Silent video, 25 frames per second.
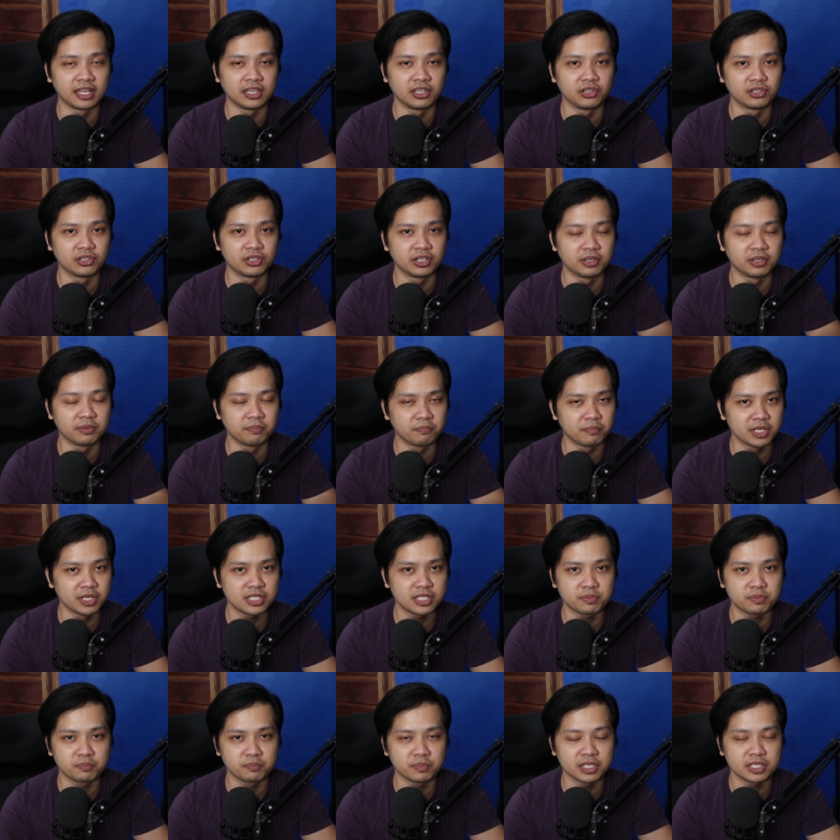You're
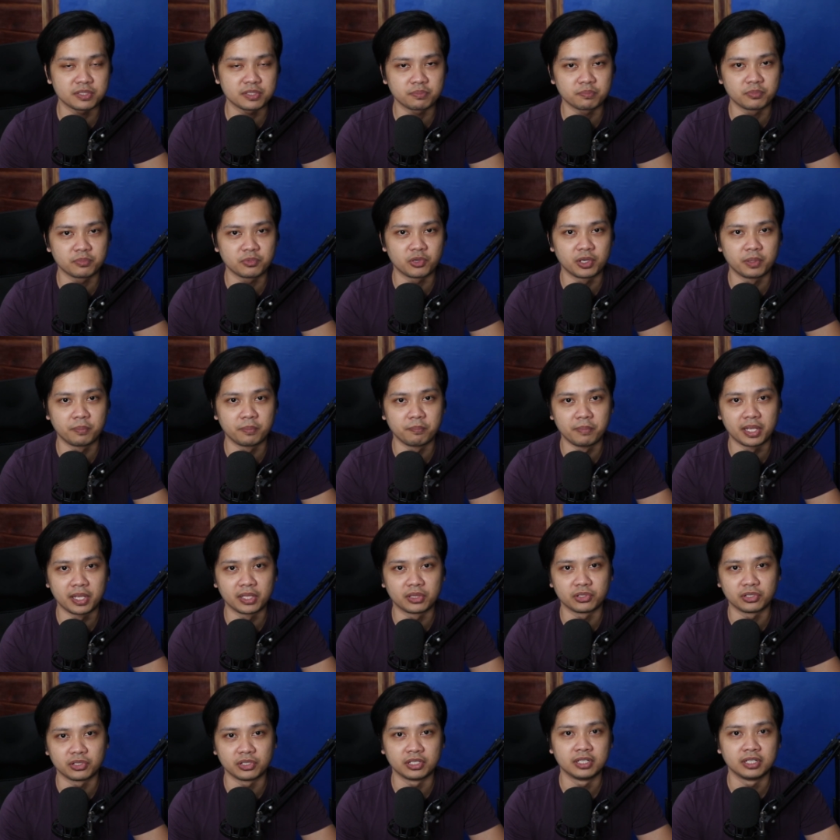much much more
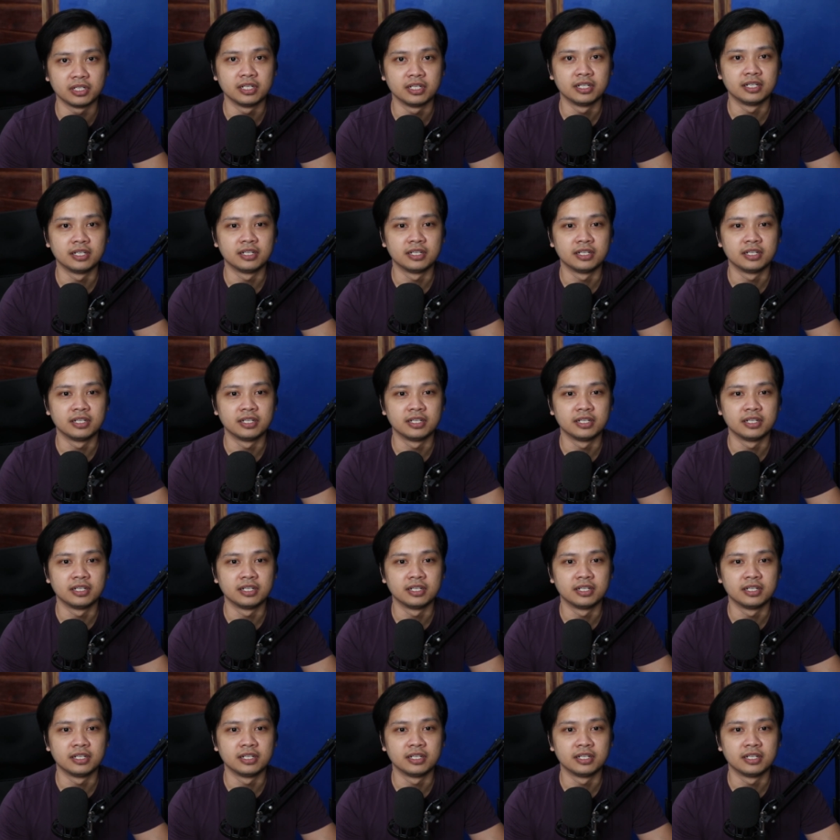better